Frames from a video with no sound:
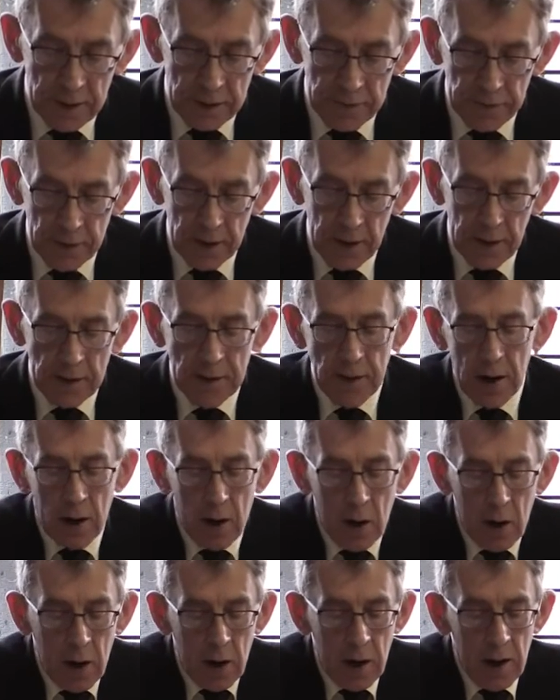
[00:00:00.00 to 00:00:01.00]
if you like,
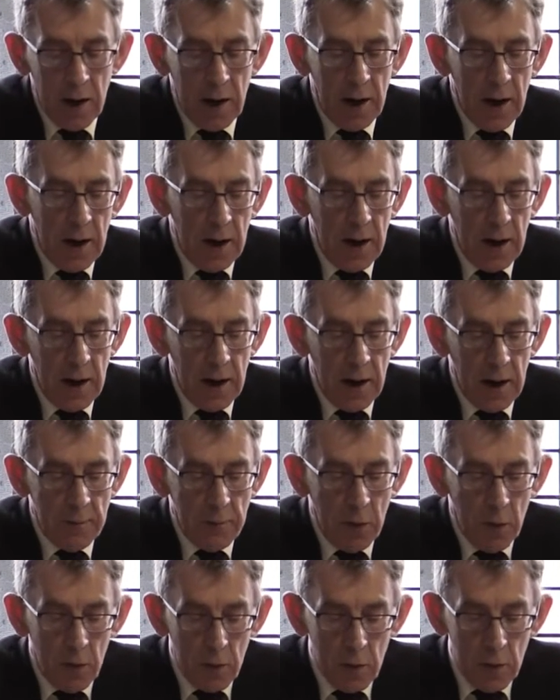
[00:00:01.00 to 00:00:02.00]
a
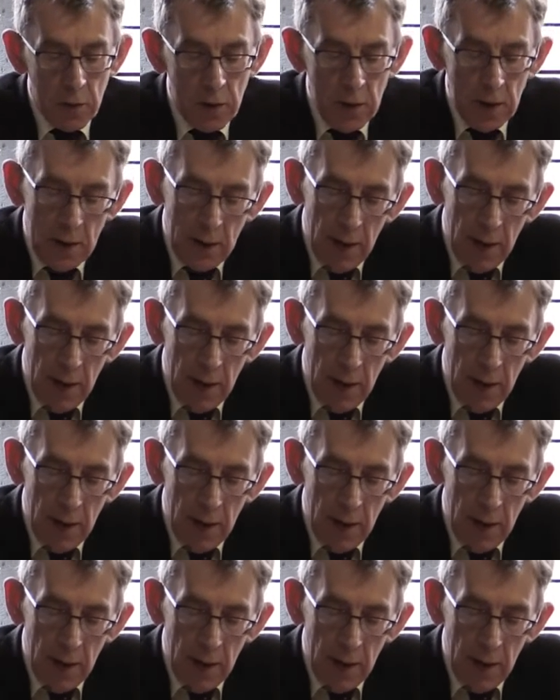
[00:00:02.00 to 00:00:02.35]
more